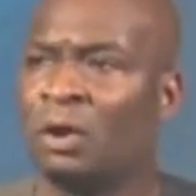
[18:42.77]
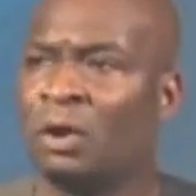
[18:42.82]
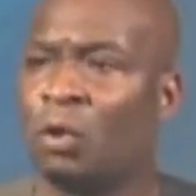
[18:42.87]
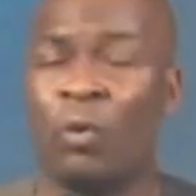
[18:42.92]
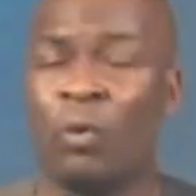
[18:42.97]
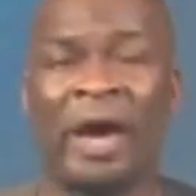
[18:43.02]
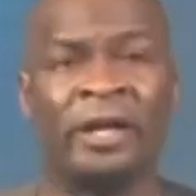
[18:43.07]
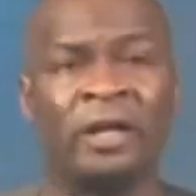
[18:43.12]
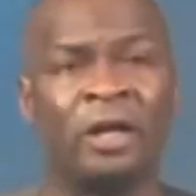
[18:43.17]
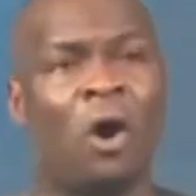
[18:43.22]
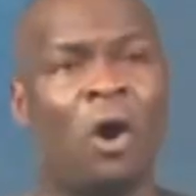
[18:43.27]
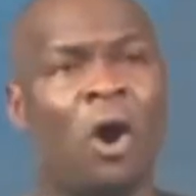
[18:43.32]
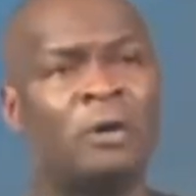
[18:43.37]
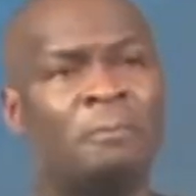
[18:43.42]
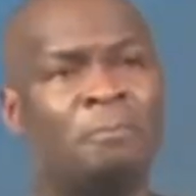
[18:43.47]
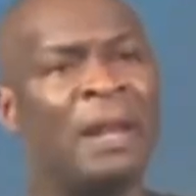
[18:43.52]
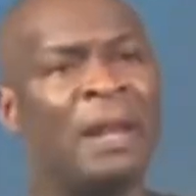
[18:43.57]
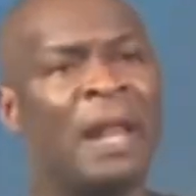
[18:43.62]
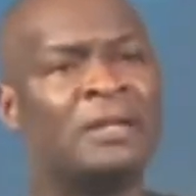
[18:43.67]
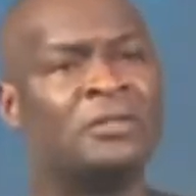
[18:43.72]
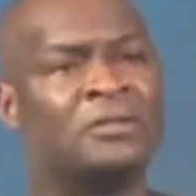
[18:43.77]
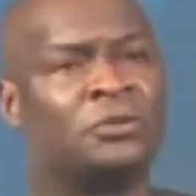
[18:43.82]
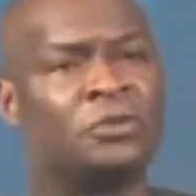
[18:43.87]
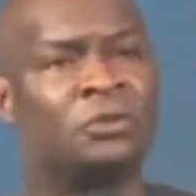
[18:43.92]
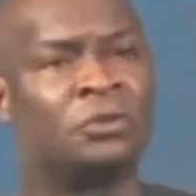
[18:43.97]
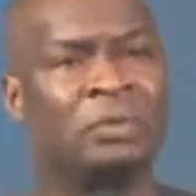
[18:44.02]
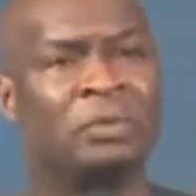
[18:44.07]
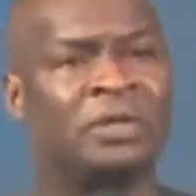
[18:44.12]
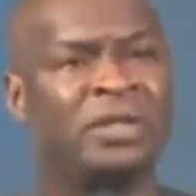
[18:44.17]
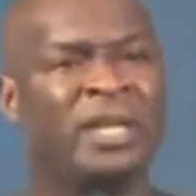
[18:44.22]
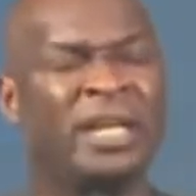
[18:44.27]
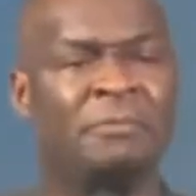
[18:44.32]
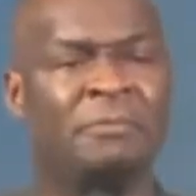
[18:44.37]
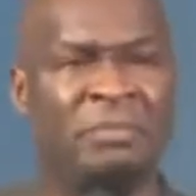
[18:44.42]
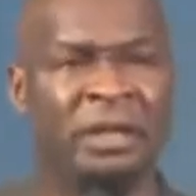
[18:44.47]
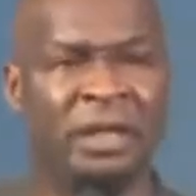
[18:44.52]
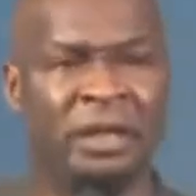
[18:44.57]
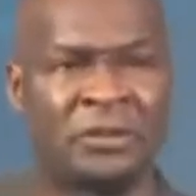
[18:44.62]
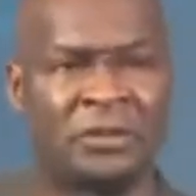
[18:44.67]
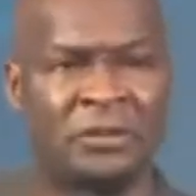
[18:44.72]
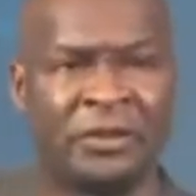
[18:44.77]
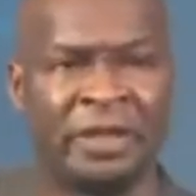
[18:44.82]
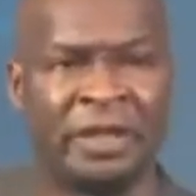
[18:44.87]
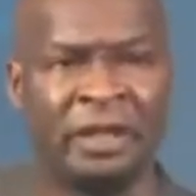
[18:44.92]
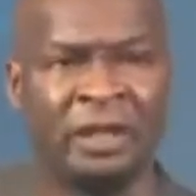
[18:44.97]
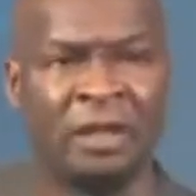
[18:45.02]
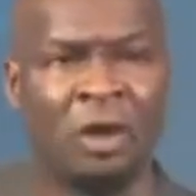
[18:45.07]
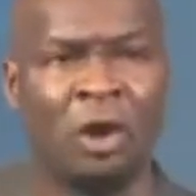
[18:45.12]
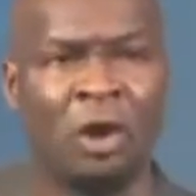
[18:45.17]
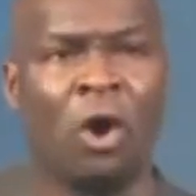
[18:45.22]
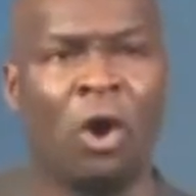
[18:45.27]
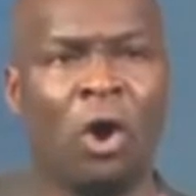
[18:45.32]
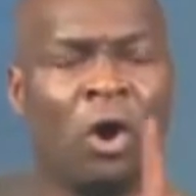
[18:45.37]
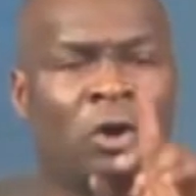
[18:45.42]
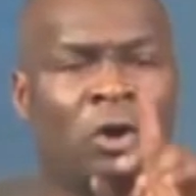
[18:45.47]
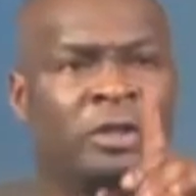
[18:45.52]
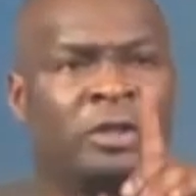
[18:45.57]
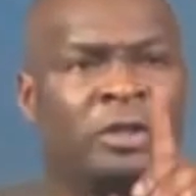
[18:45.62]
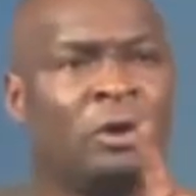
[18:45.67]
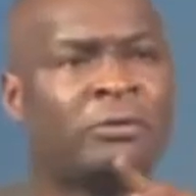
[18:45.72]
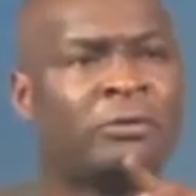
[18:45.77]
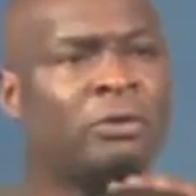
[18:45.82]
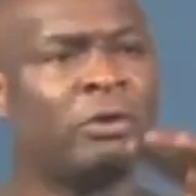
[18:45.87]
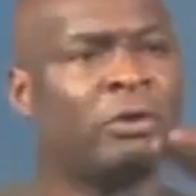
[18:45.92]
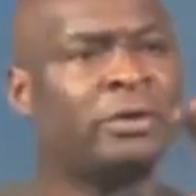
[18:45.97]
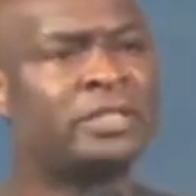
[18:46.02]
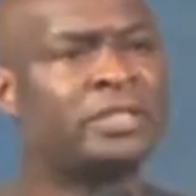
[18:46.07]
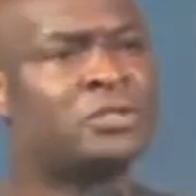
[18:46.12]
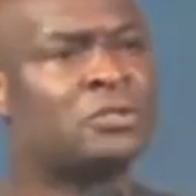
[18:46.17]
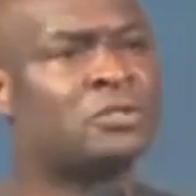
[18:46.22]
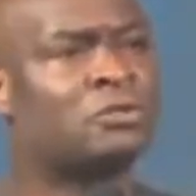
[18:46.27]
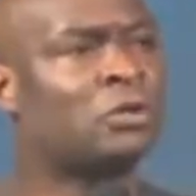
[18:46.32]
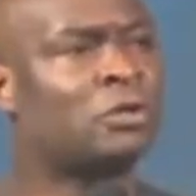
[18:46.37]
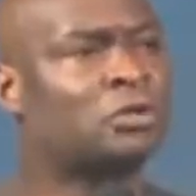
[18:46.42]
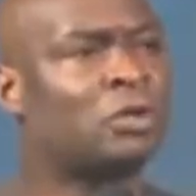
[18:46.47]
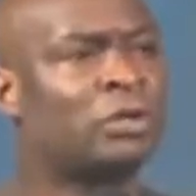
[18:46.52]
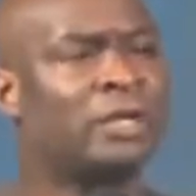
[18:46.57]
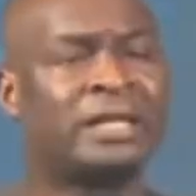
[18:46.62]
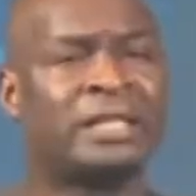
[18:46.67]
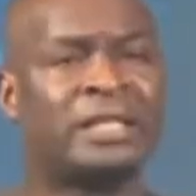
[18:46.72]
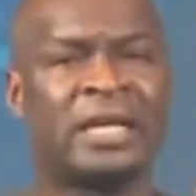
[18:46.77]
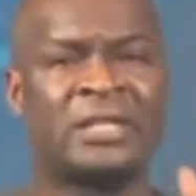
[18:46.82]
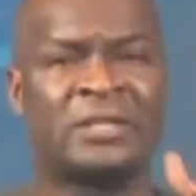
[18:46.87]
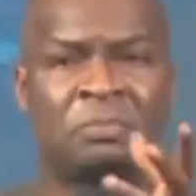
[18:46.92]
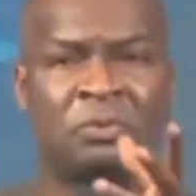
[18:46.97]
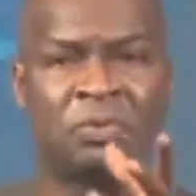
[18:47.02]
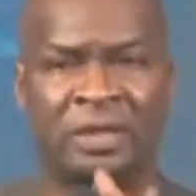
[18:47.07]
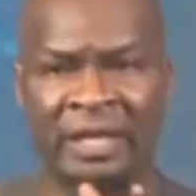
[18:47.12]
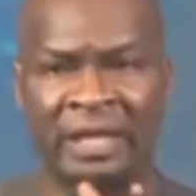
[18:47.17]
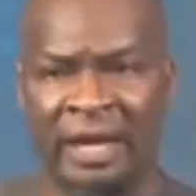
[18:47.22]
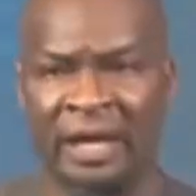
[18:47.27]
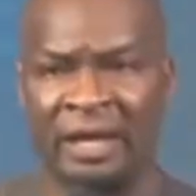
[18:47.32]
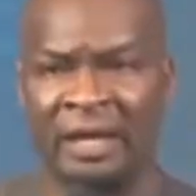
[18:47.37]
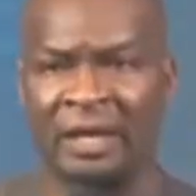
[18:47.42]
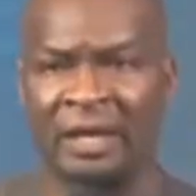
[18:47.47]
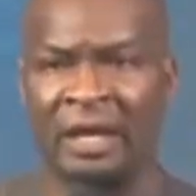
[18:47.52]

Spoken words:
When God plants you within a ministry, honor the authority structure that he has put there.